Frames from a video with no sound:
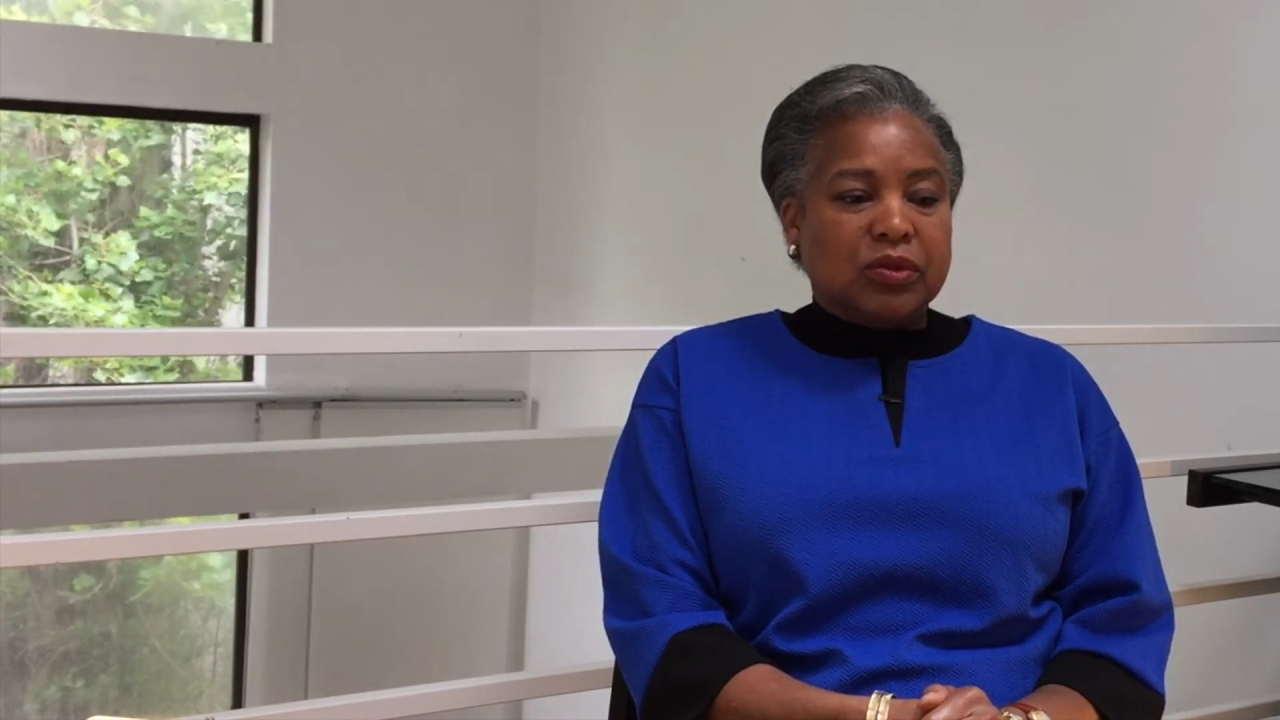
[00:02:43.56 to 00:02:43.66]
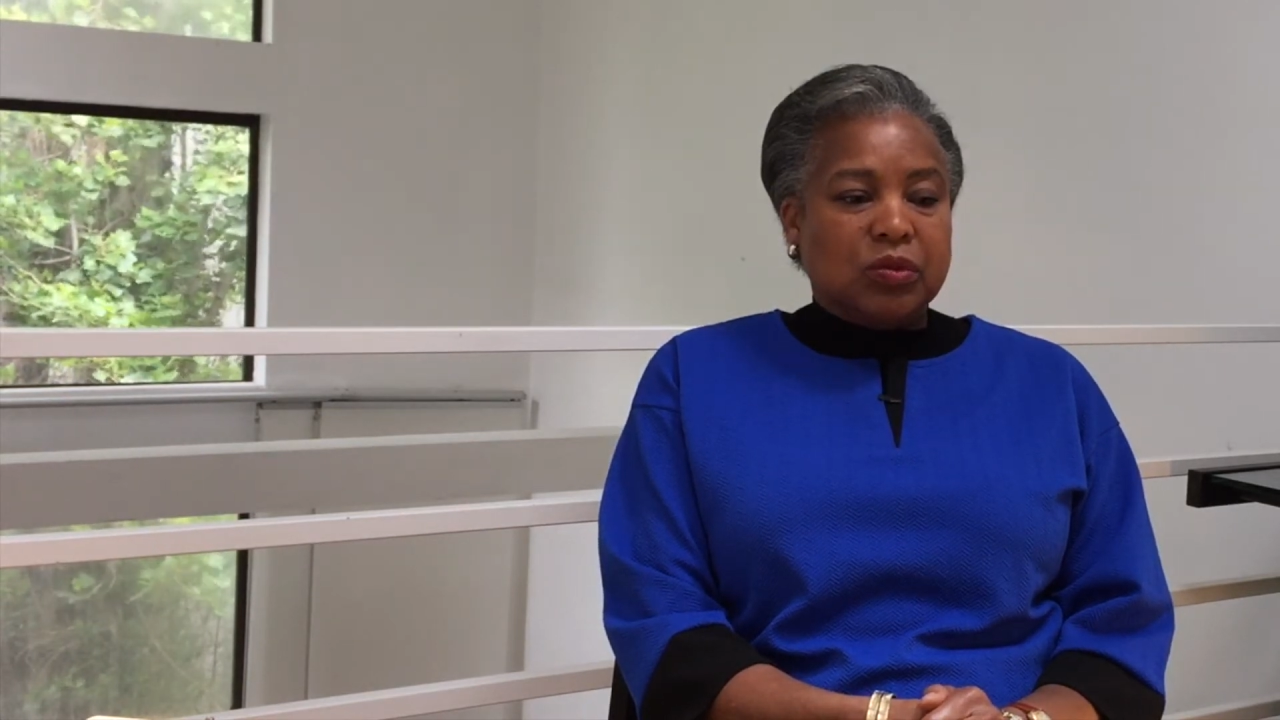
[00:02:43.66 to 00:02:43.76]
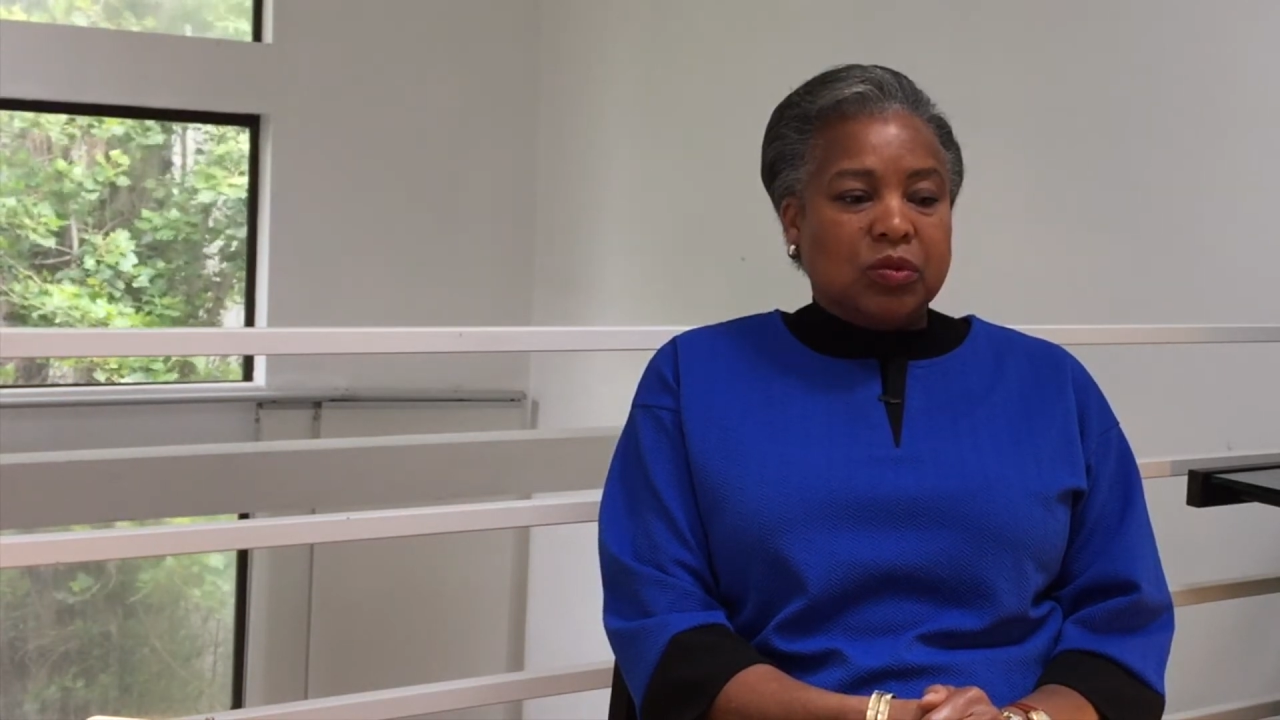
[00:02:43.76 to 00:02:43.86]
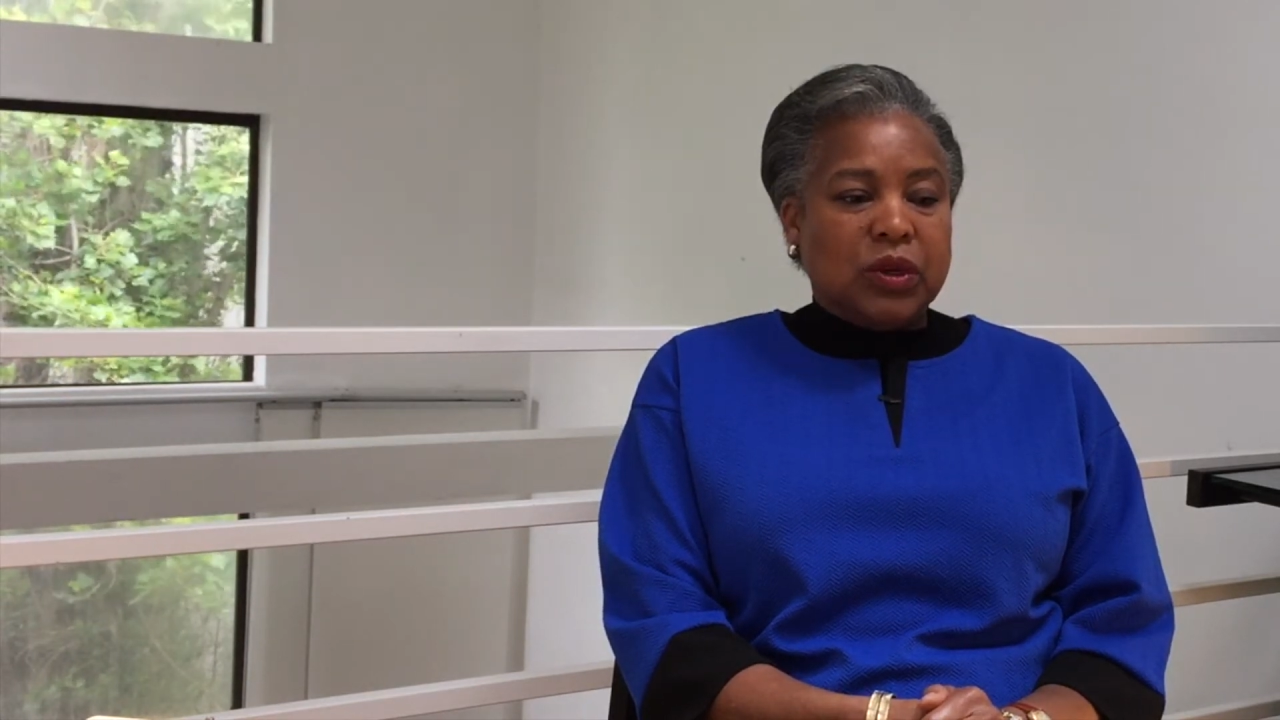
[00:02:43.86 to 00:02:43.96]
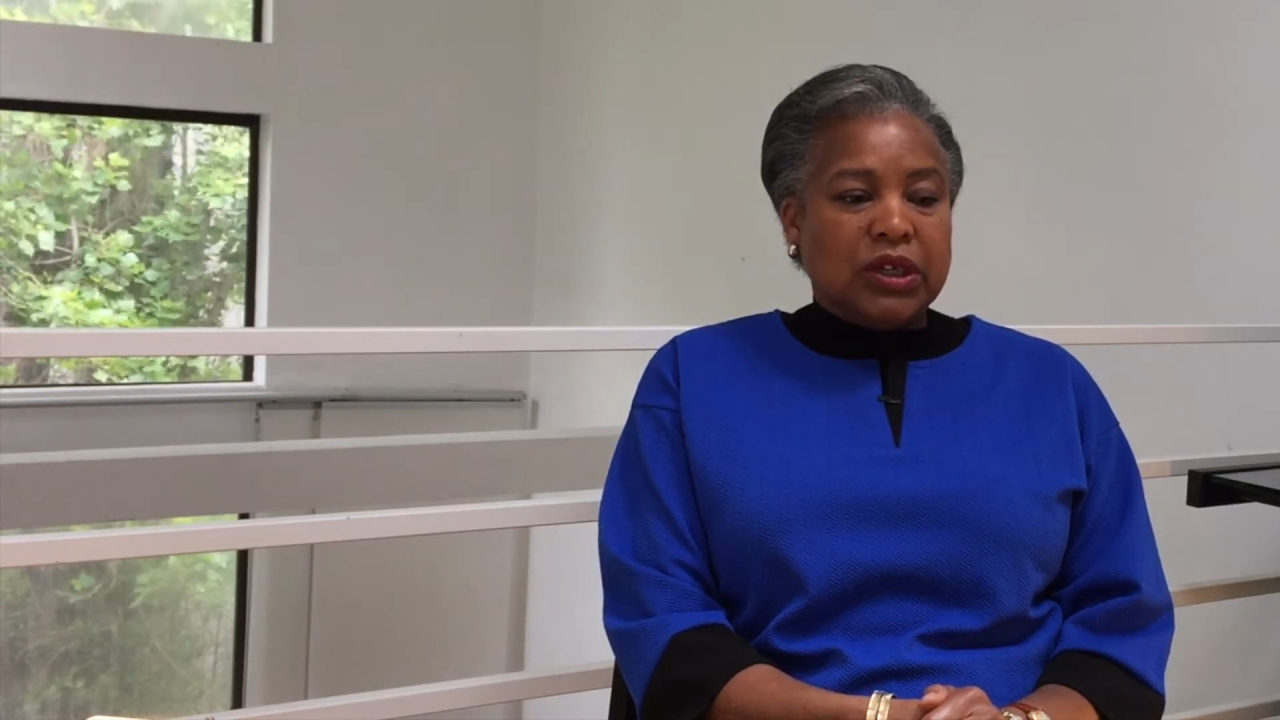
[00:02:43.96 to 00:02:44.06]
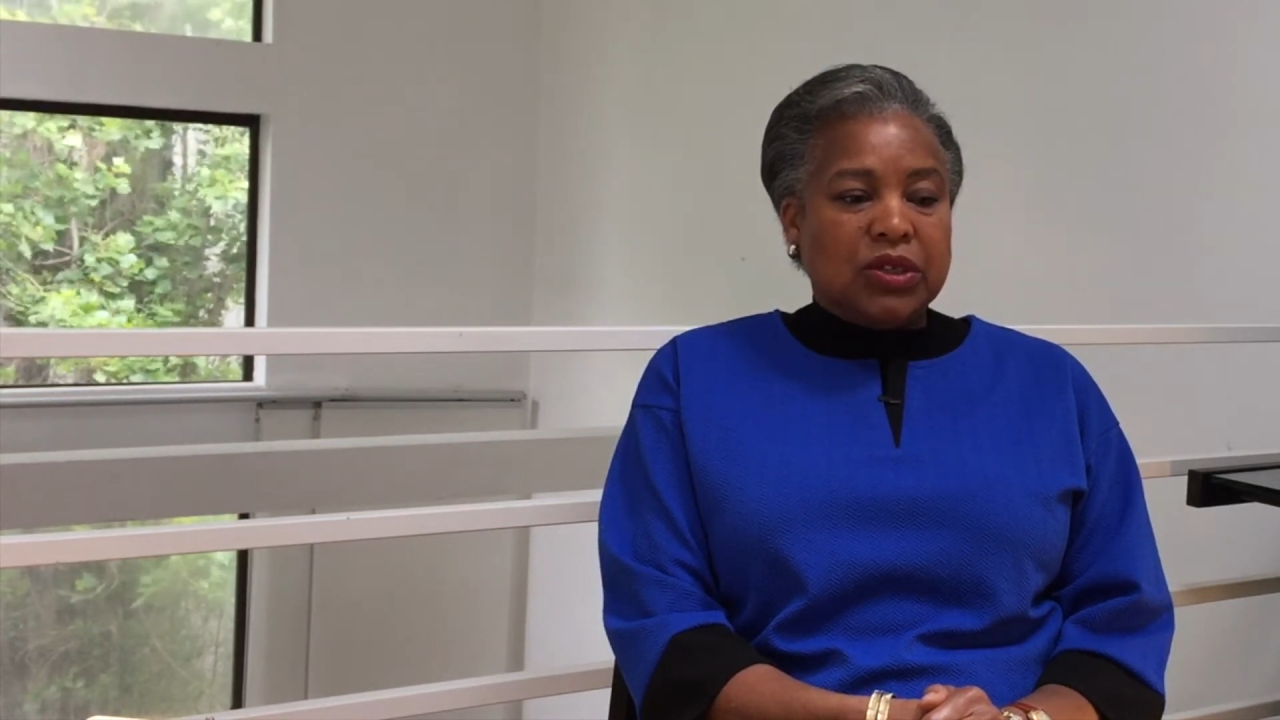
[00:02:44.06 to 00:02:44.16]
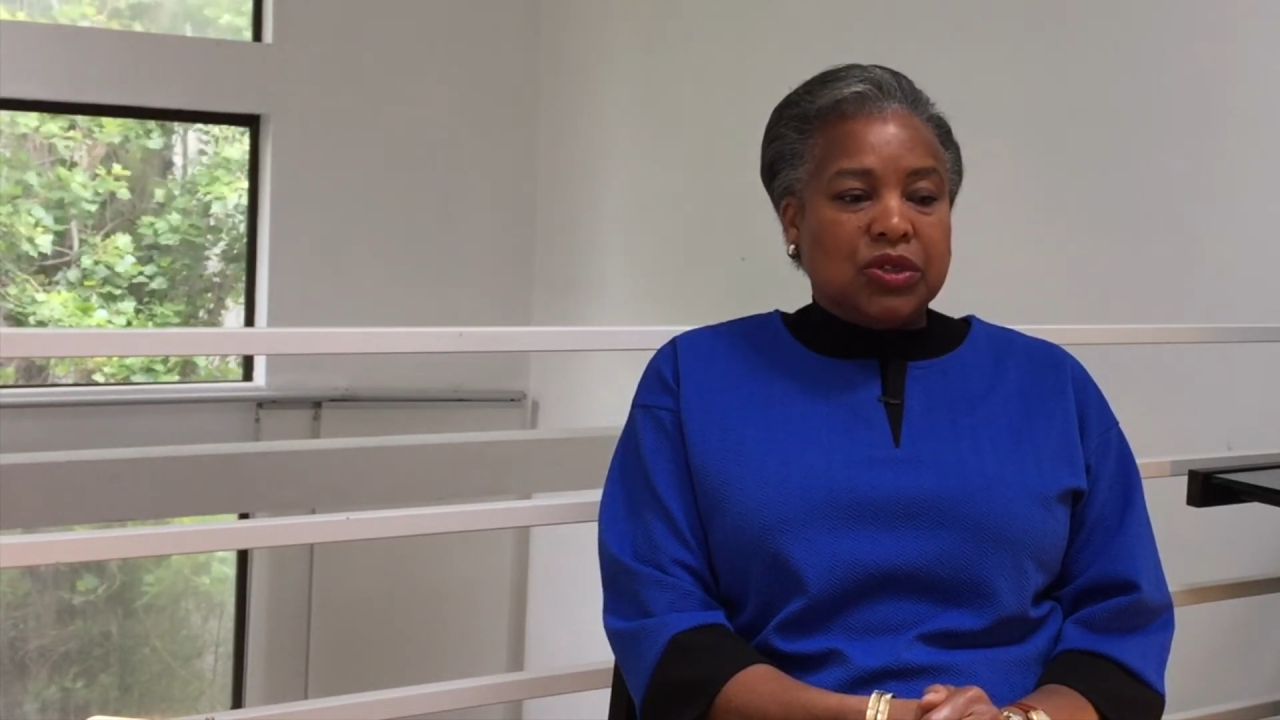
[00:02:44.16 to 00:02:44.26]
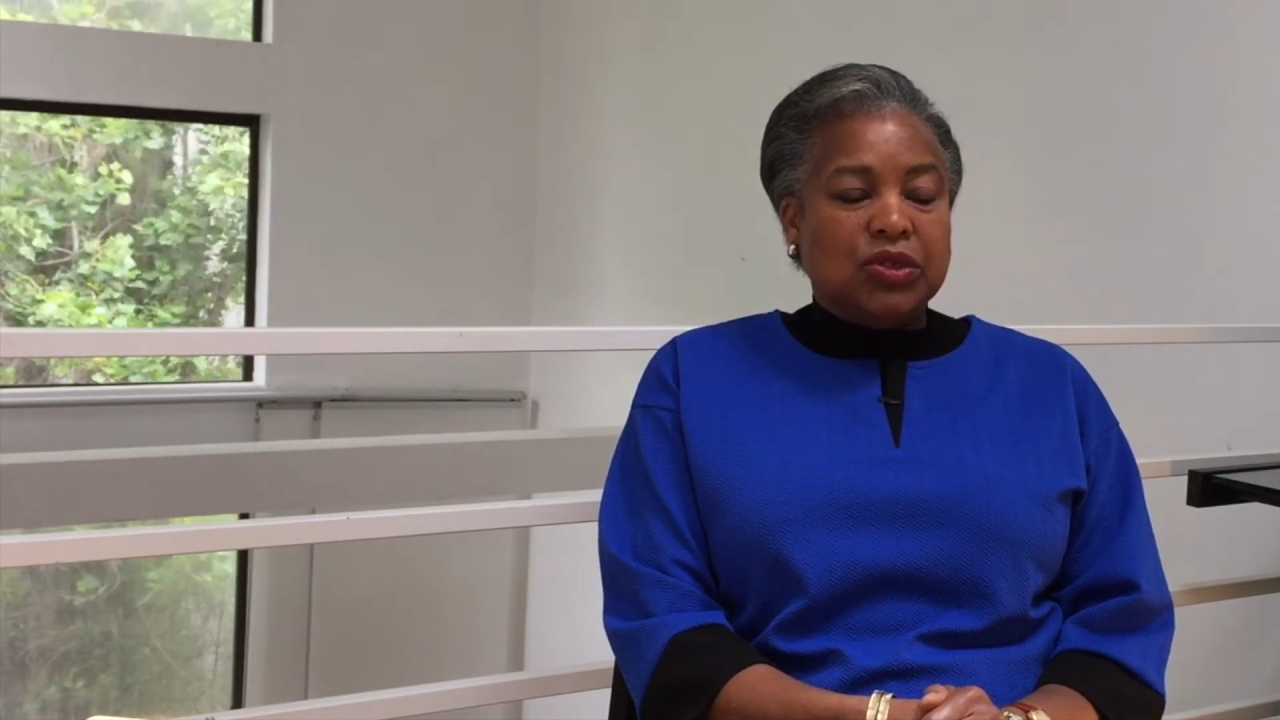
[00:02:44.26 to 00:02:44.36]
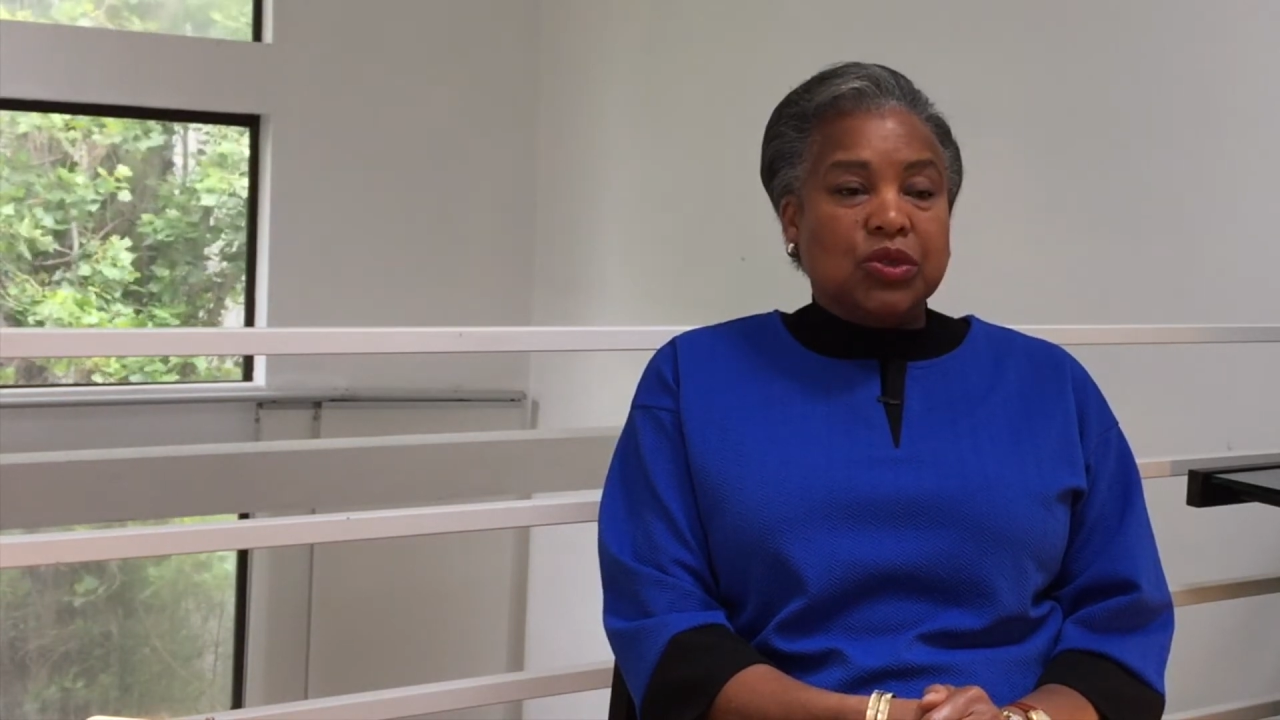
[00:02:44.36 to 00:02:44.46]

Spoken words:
went to